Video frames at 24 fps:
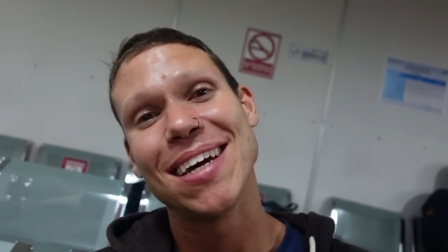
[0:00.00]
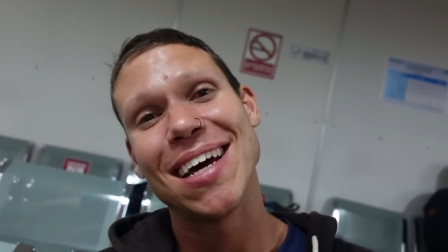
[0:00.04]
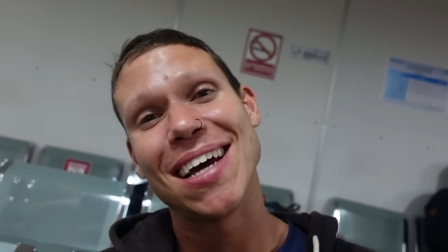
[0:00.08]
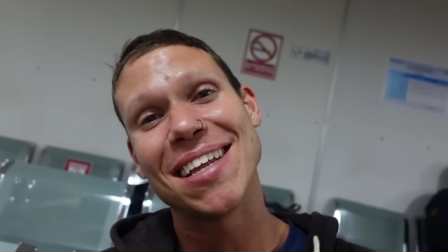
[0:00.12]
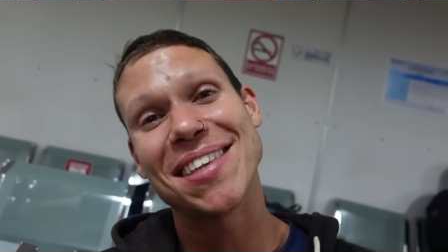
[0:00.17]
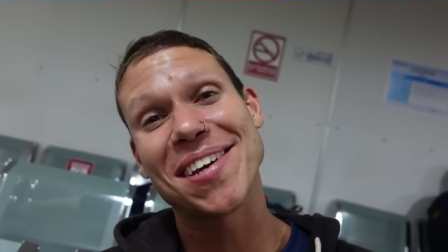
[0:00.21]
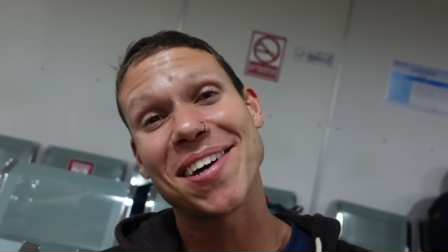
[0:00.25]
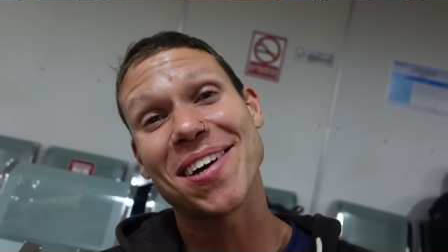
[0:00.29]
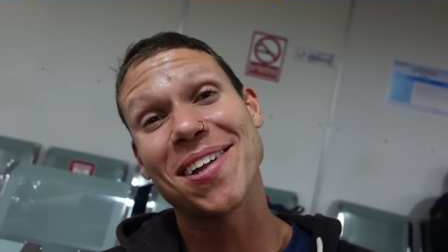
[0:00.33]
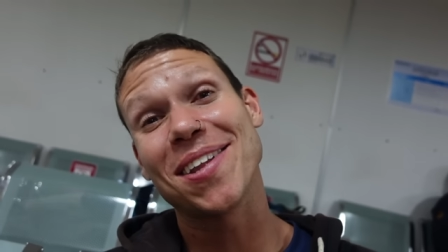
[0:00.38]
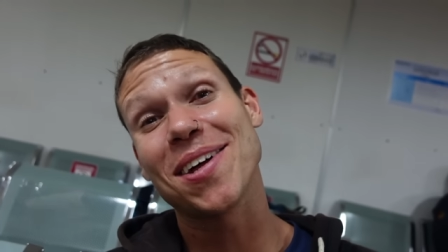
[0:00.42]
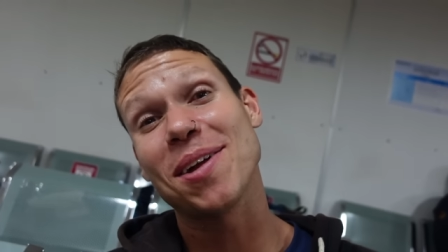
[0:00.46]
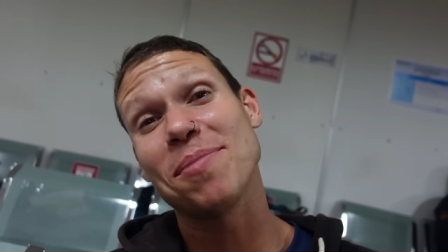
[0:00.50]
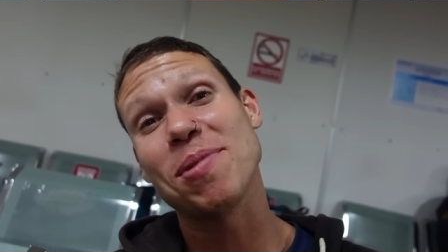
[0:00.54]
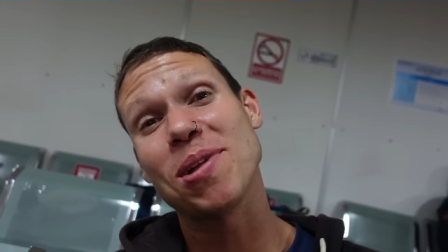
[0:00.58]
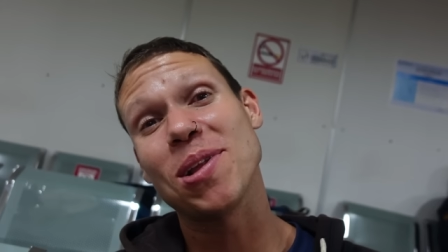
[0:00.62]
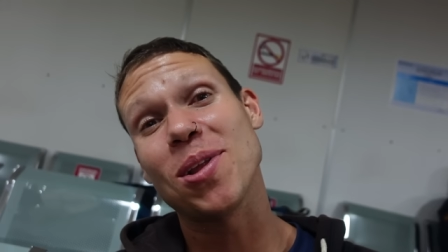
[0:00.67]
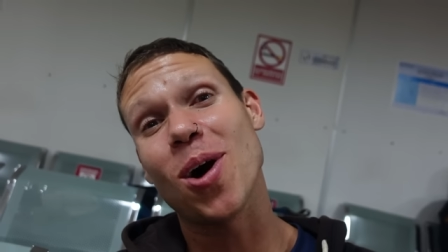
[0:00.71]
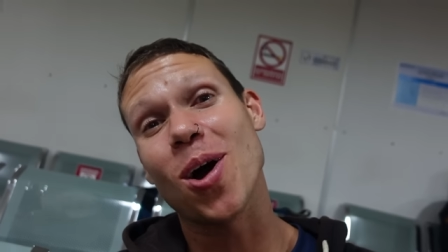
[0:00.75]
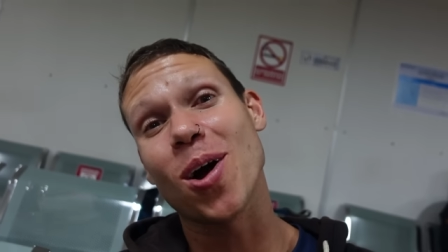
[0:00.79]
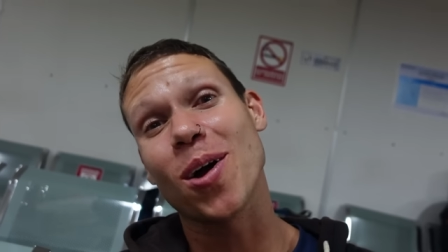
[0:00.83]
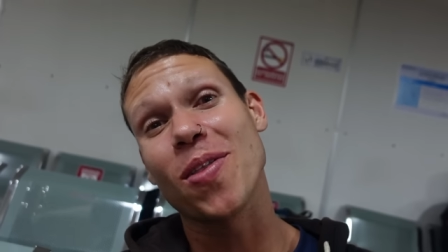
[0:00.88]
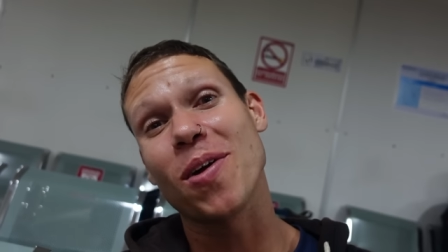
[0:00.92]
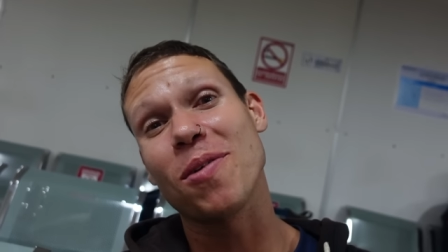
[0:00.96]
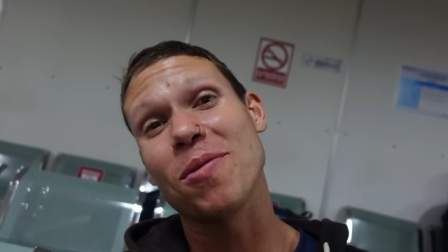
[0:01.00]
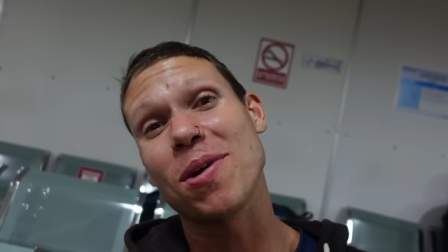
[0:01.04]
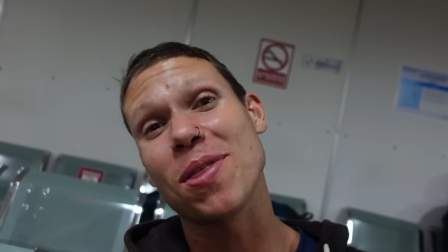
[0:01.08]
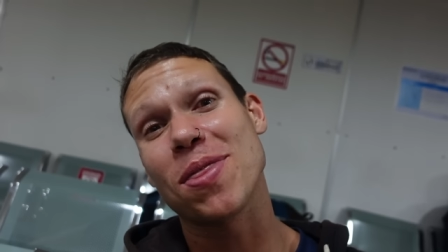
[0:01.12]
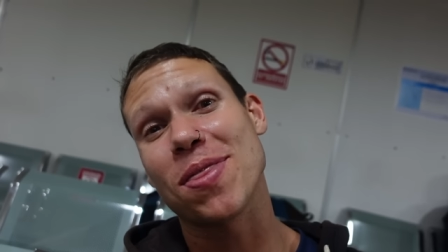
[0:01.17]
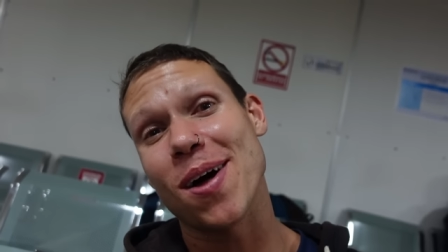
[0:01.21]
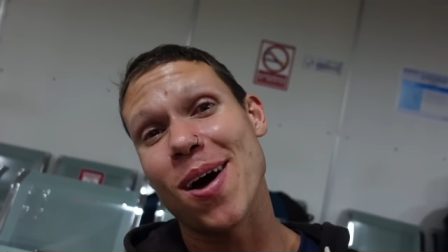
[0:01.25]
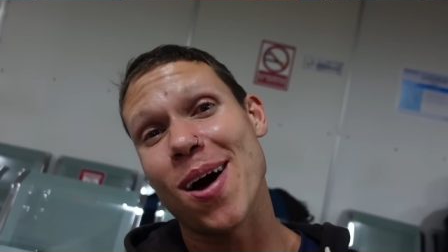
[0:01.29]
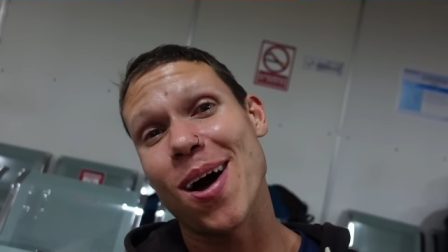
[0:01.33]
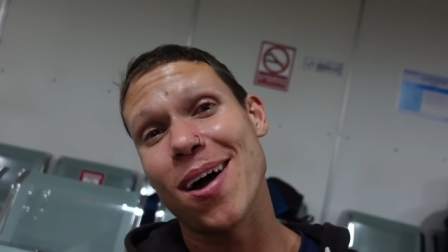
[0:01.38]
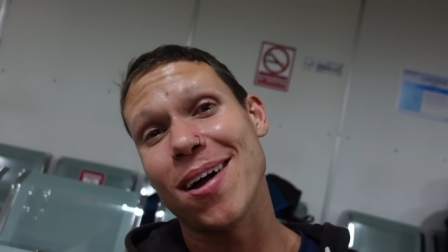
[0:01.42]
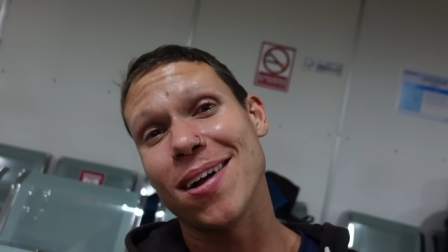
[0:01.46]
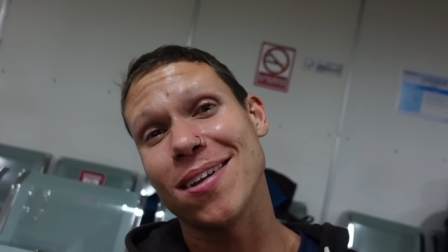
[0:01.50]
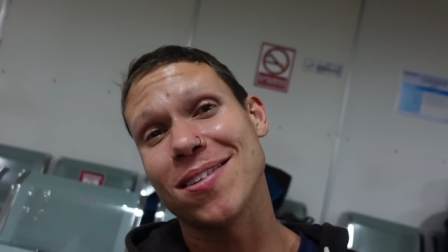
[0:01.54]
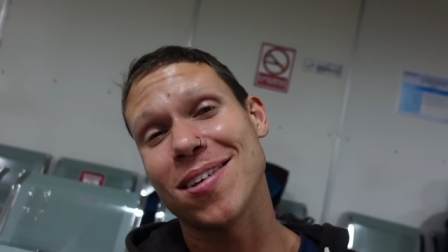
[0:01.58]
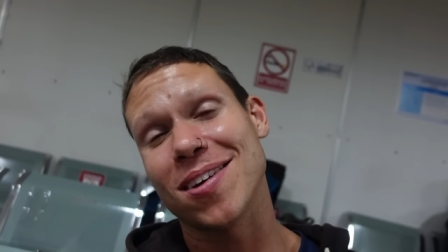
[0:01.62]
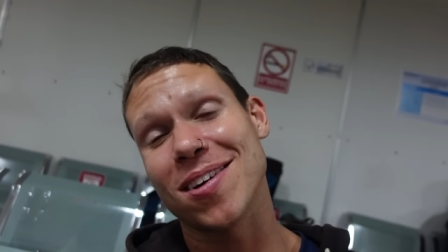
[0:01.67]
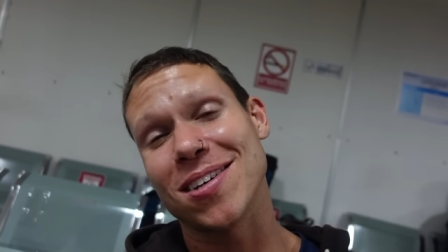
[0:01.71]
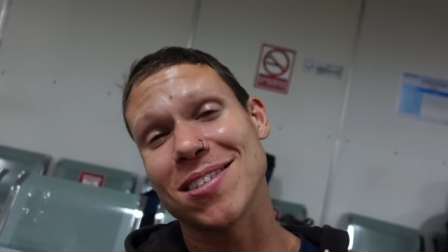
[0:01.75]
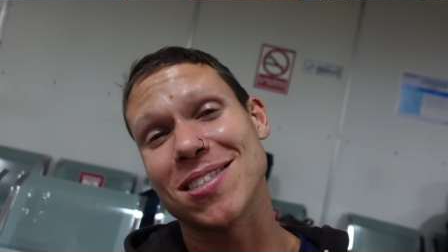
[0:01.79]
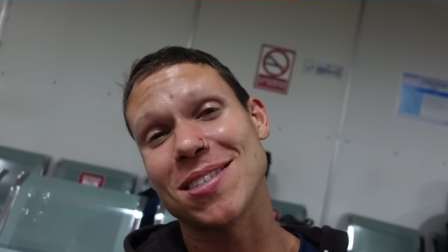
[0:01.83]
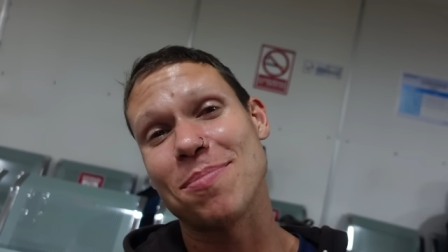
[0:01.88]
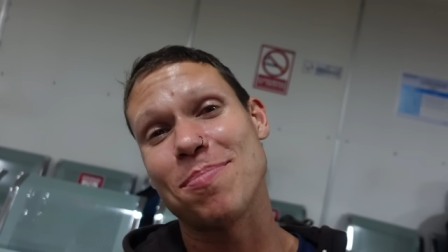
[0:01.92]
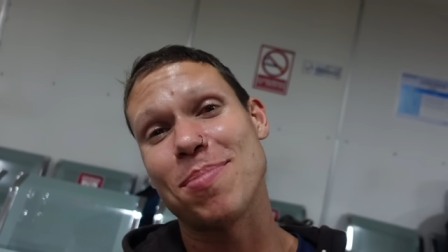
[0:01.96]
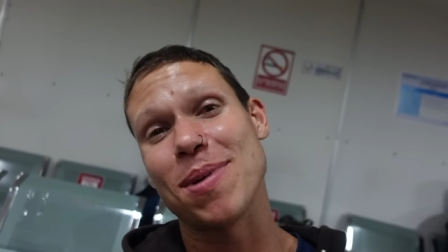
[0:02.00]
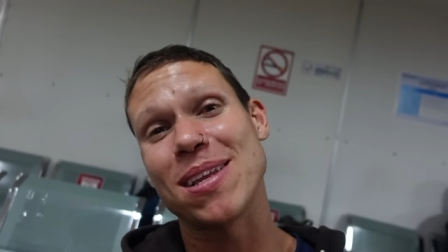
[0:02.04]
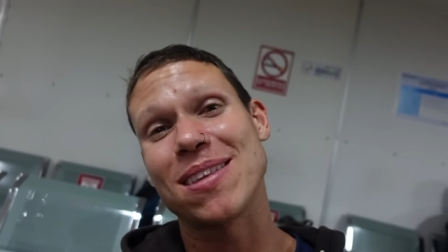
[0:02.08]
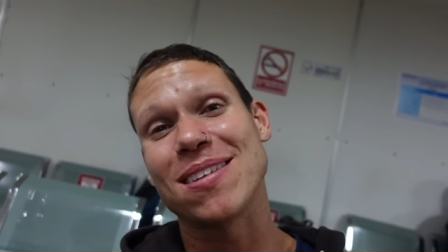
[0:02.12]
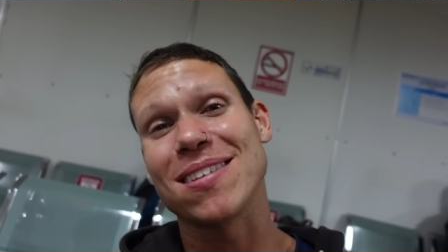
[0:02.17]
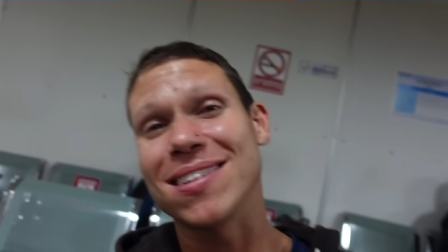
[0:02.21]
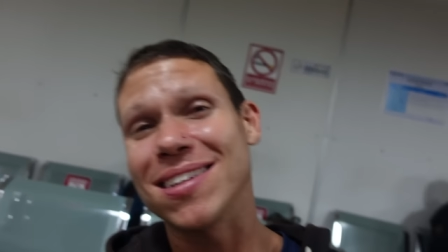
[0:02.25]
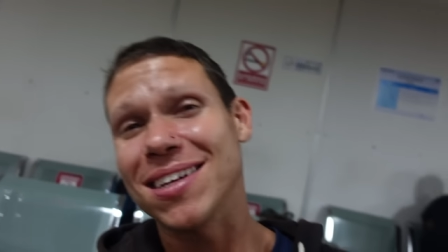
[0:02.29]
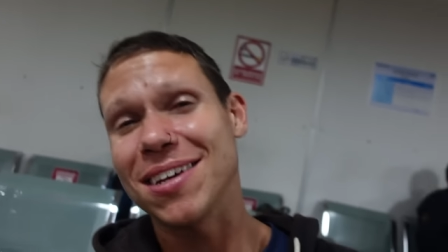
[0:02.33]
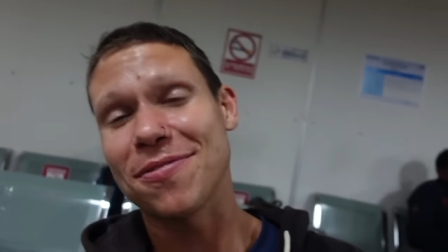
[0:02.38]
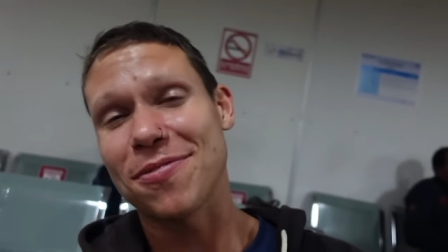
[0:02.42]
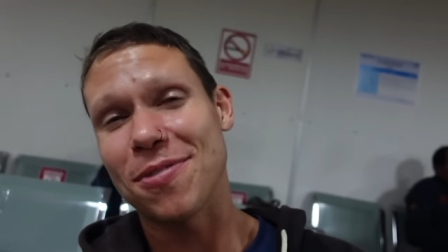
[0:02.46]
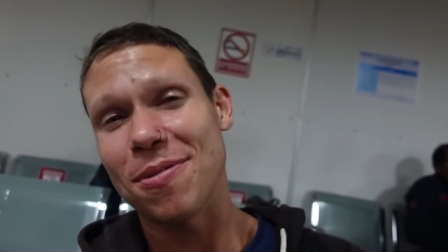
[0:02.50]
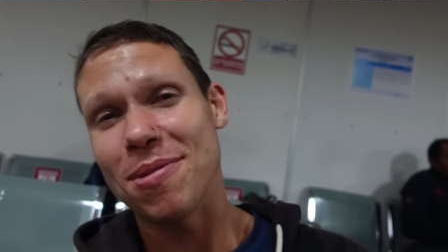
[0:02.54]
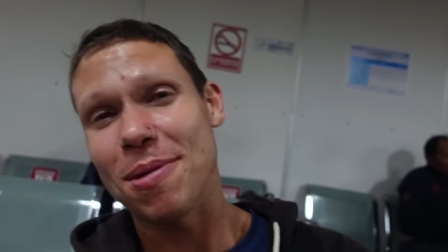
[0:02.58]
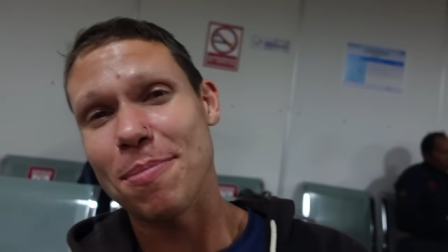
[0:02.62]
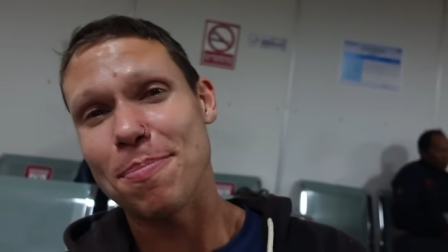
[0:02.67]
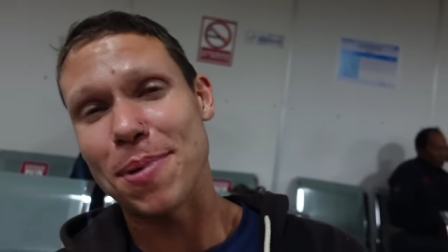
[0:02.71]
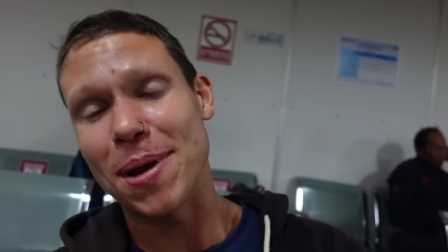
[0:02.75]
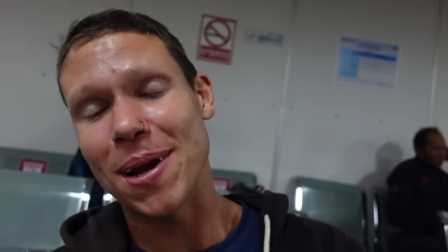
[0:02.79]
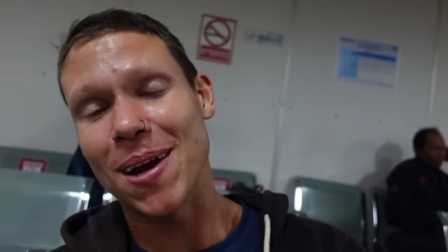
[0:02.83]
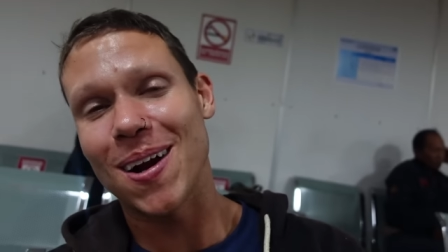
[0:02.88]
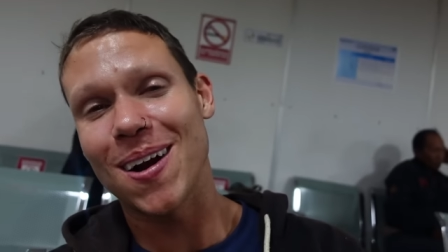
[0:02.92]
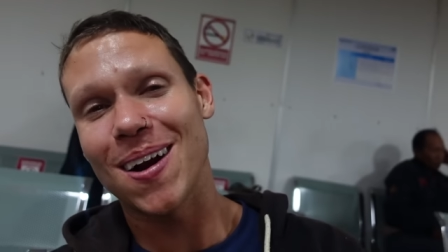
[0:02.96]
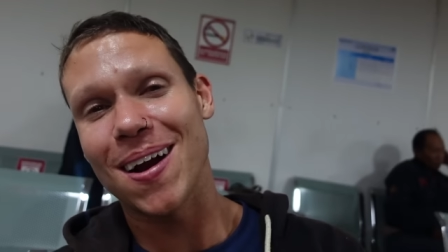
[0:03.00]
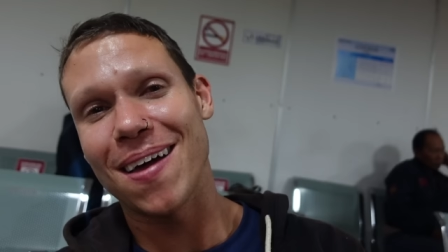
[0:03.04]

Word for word: It took a little bit longer than we thought. It took us a bit to leave from the pier,